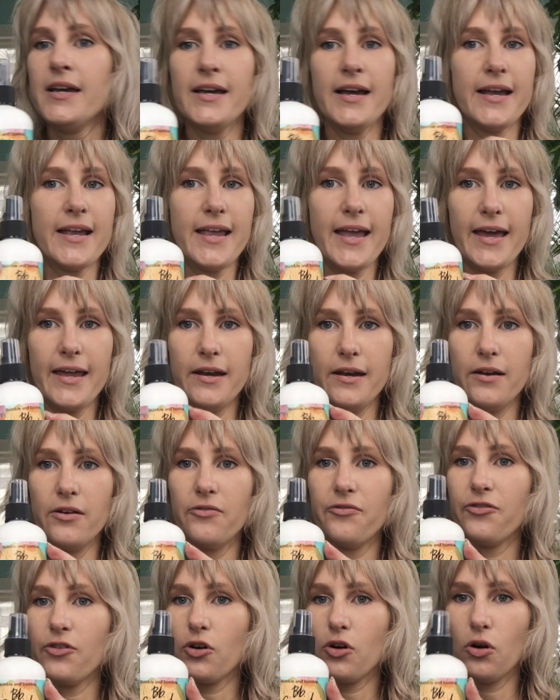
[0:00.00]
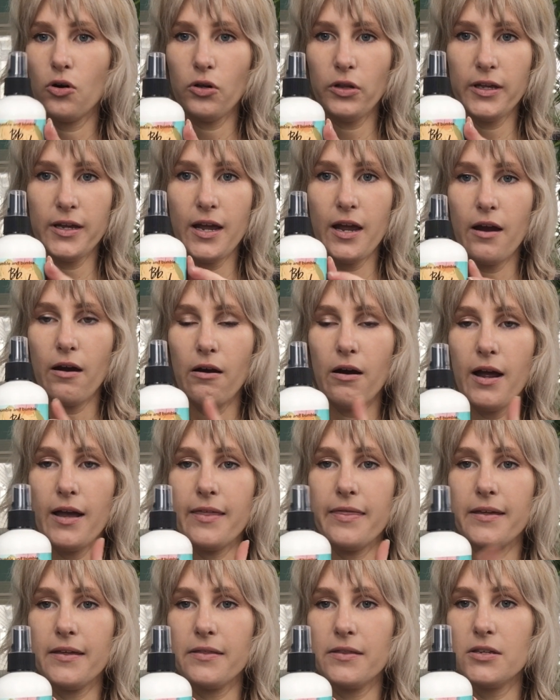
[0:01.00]
Again, for curly hair, I
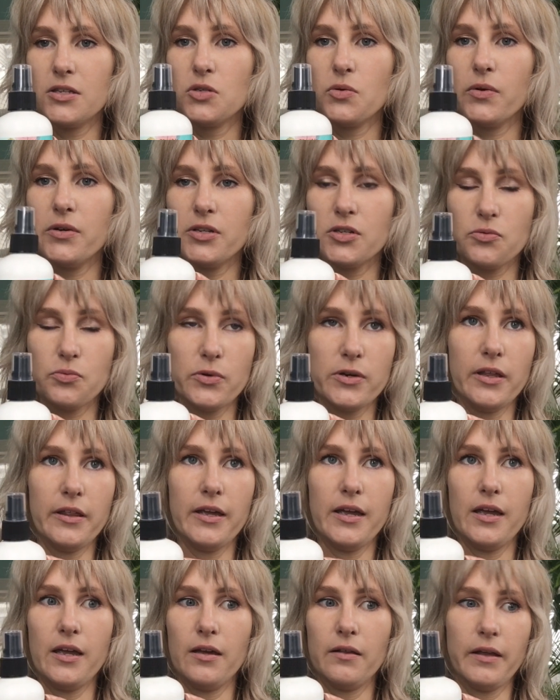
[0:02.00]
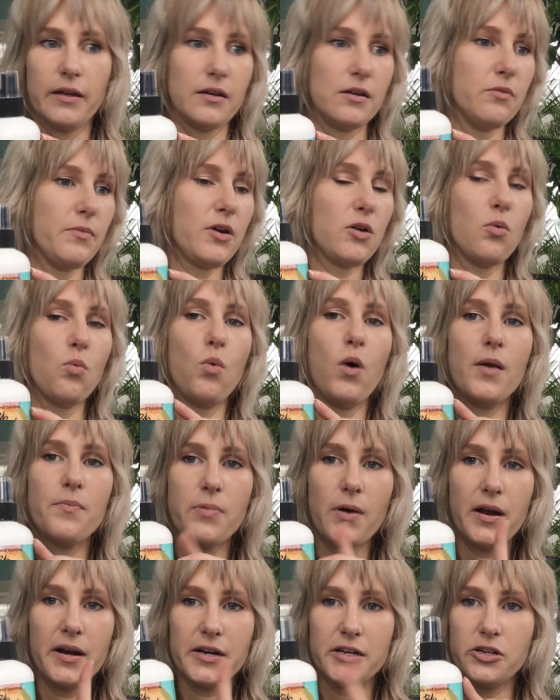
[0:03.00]
think this one is really, like, no matter what
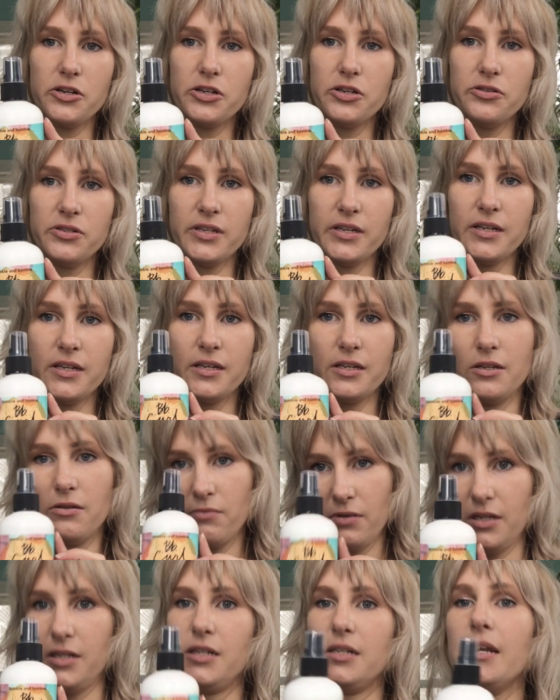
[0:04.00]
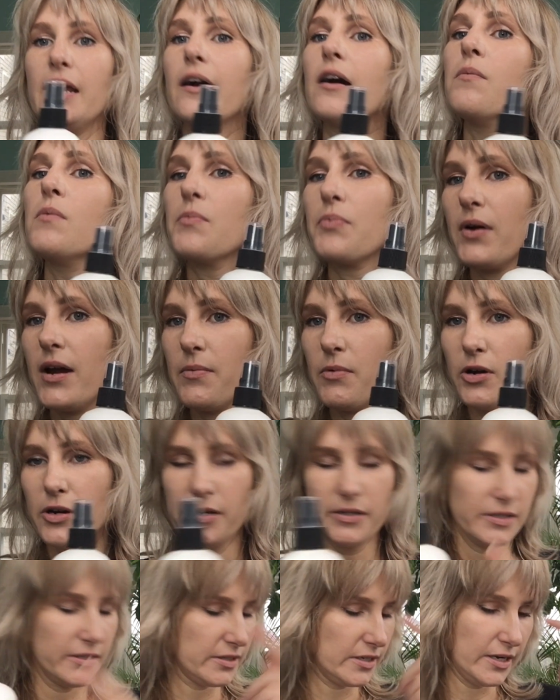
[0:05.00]
product you're using, you need to take home a primer
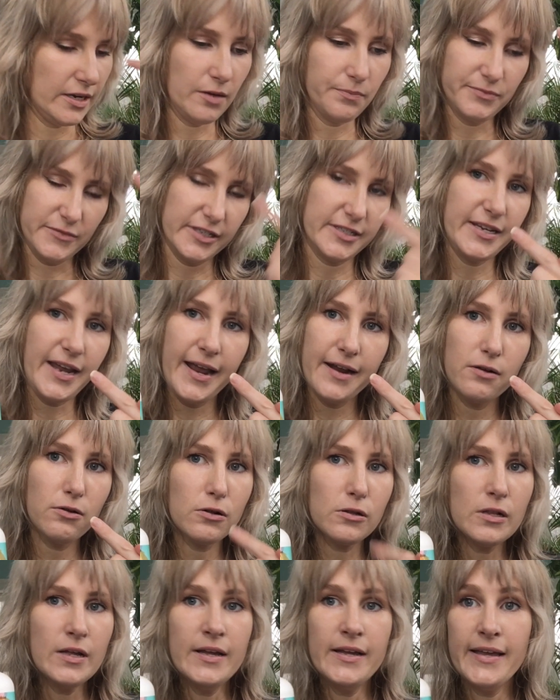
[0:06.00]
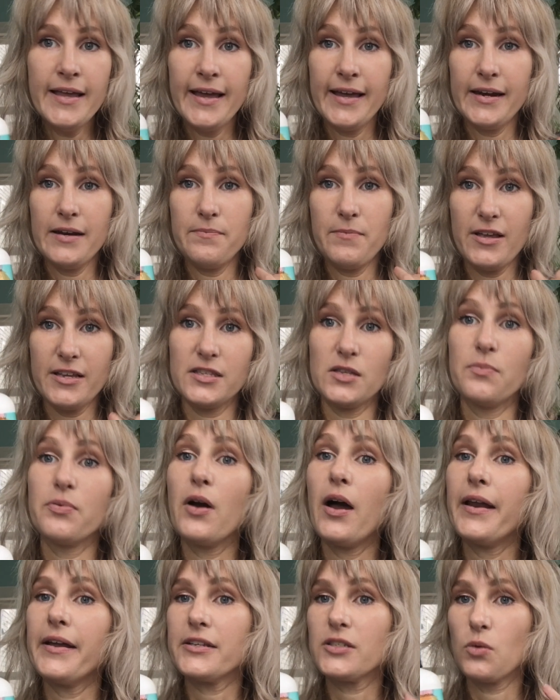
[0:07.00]
because it's gonna help detangle and it makes the
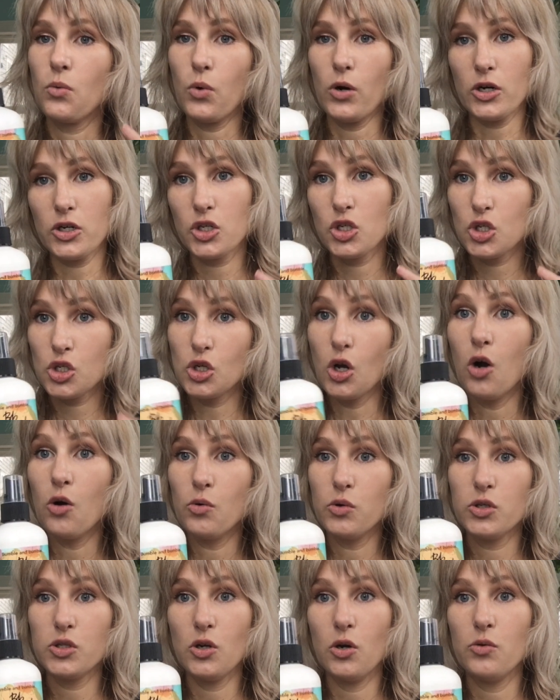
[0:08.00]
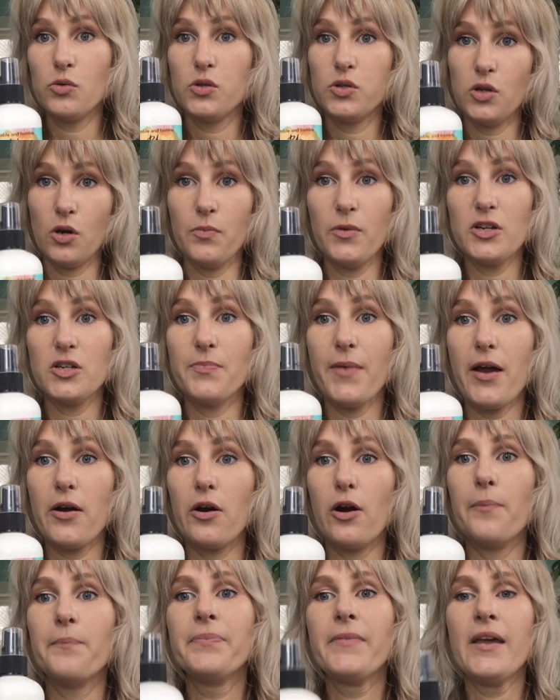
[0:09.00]
products work so much
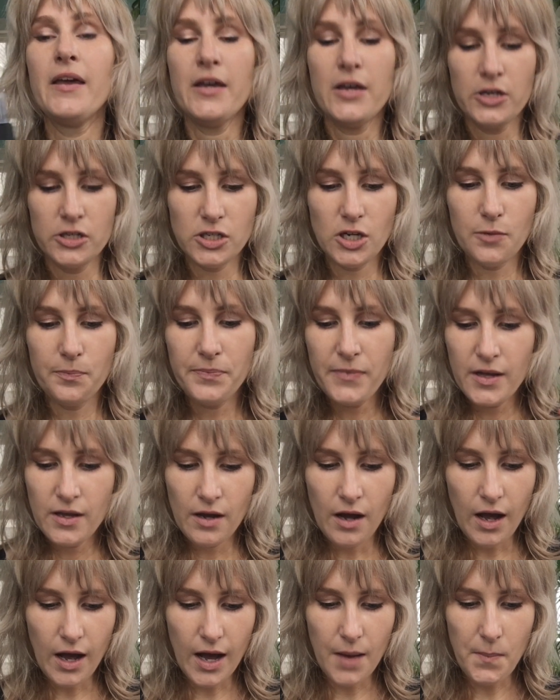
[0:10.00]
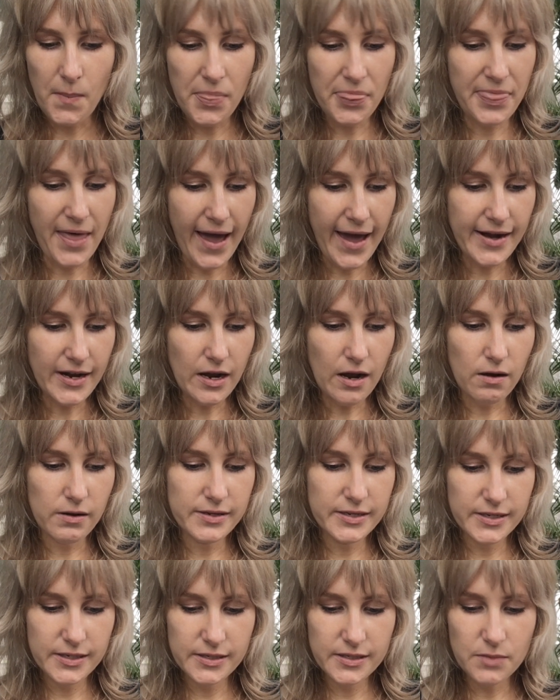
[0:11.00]
better. So that
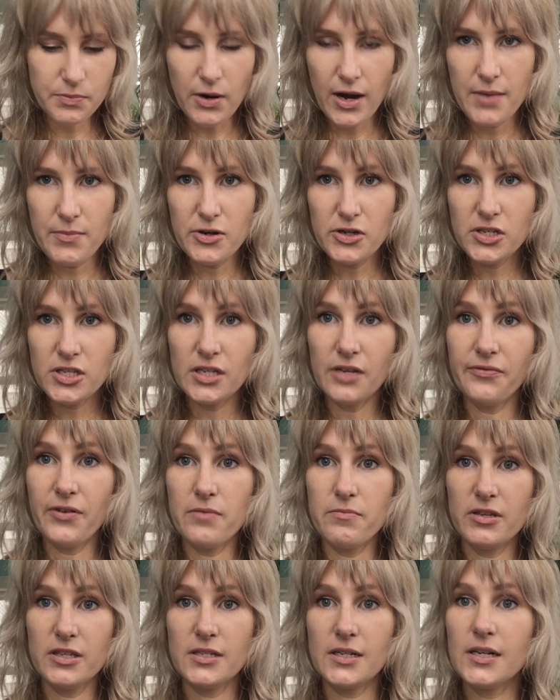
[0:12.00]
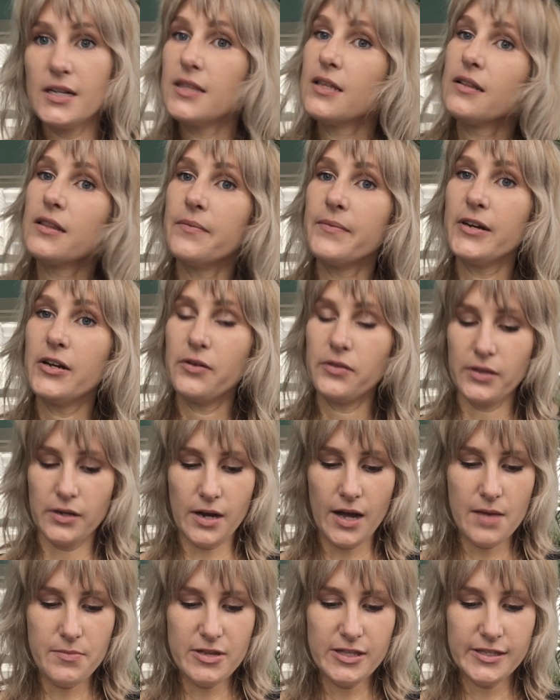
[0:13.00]
is the primers. If I missed anything, let me know in the
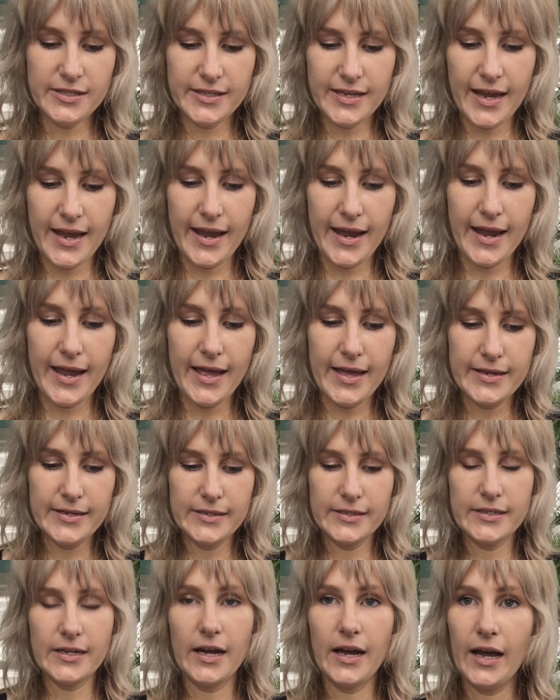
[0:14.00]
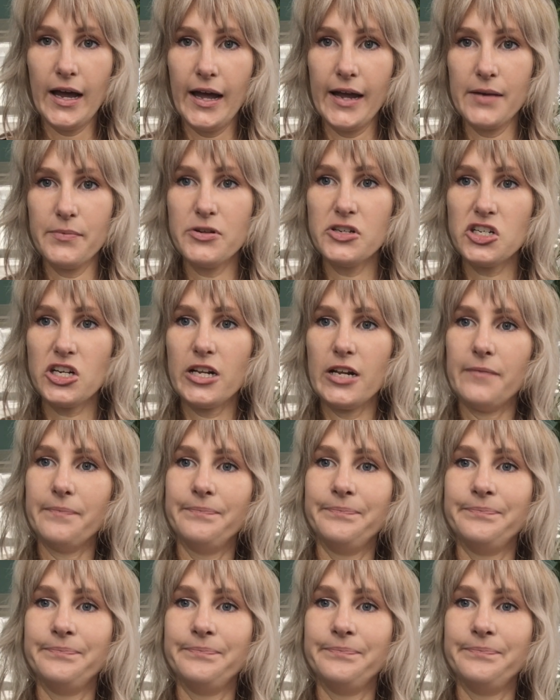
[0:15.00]
comments, and I appreciate it.